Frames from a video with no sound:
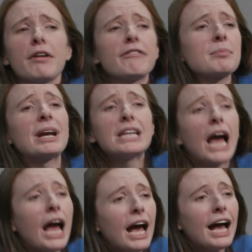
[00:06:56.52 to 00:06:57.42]
wanna fuck my
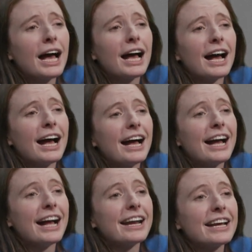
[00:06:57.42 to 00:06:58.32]

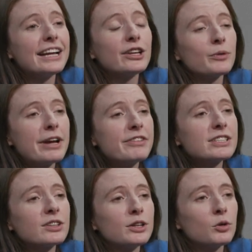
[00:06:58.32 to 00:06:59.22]
dad. Either way,
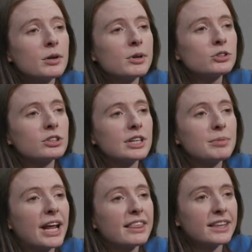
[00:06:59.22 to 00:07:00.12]
physically or emotionally,
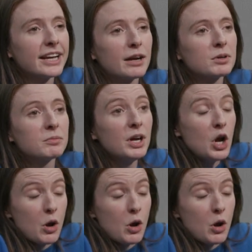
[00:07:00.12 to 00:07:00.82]
but I think I would